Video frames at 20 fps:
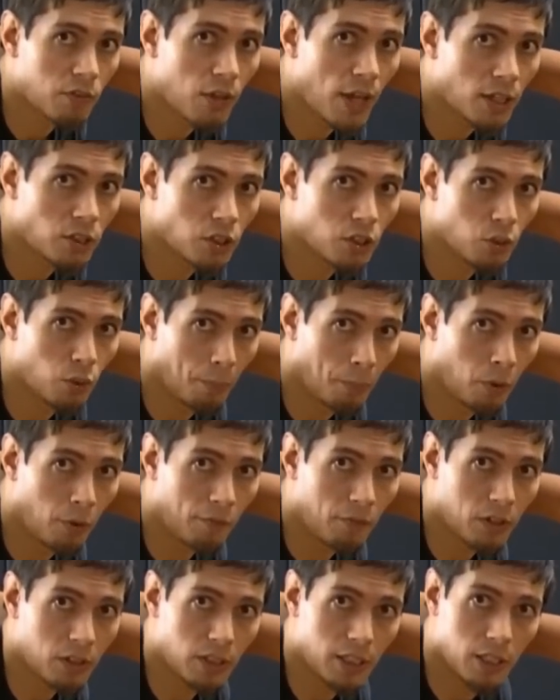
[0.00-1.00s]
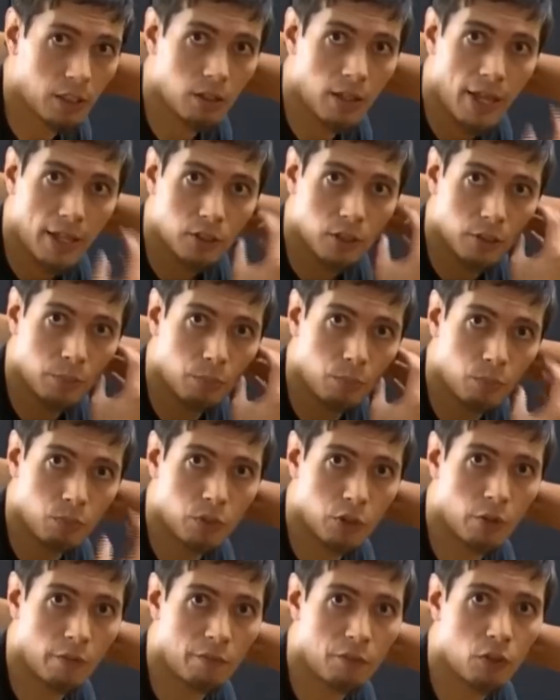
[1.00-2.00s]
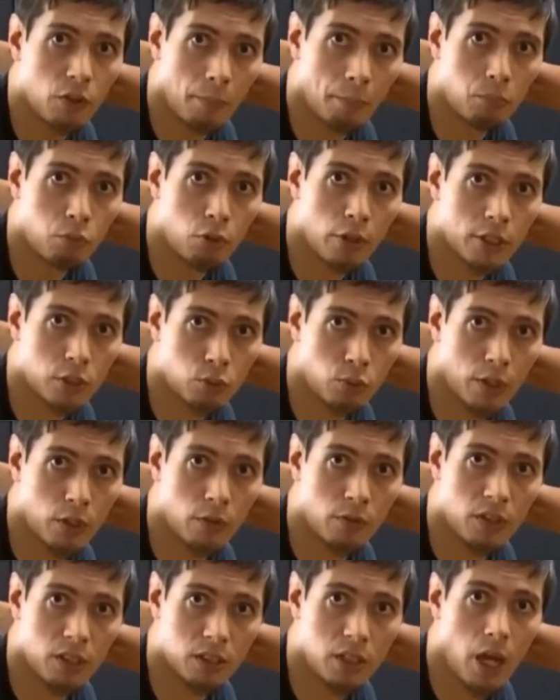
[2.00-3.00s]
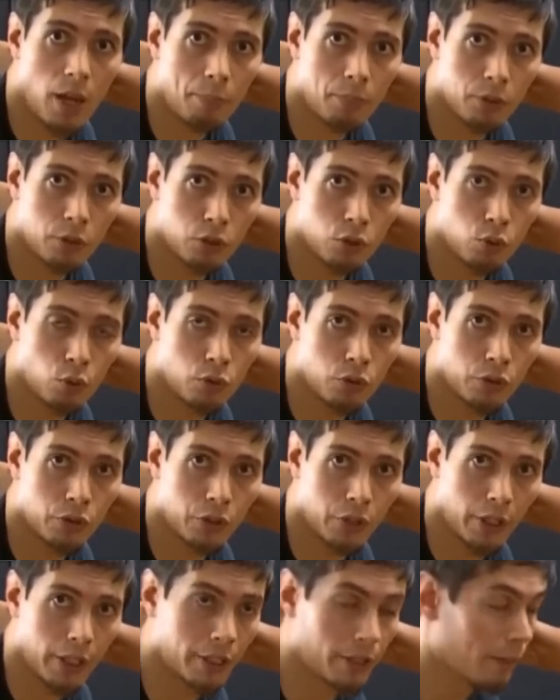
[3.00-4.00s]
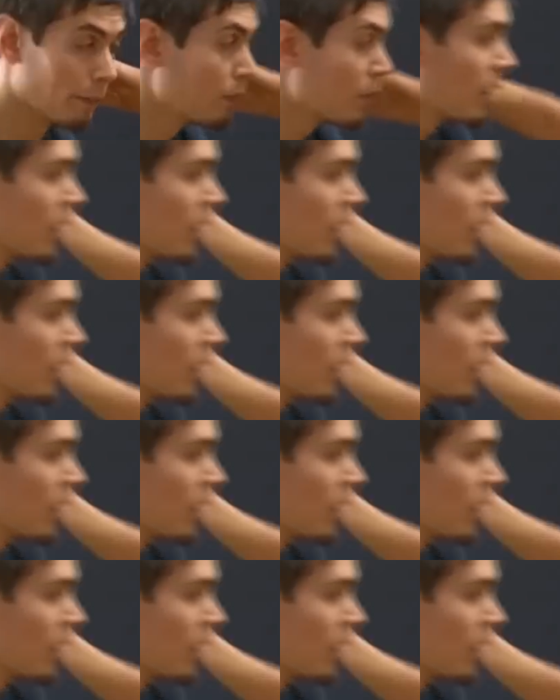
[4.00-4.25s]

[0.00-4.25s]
If you actually do it perfectly, you'll feel it brush right over the top of your shoulder and your ear.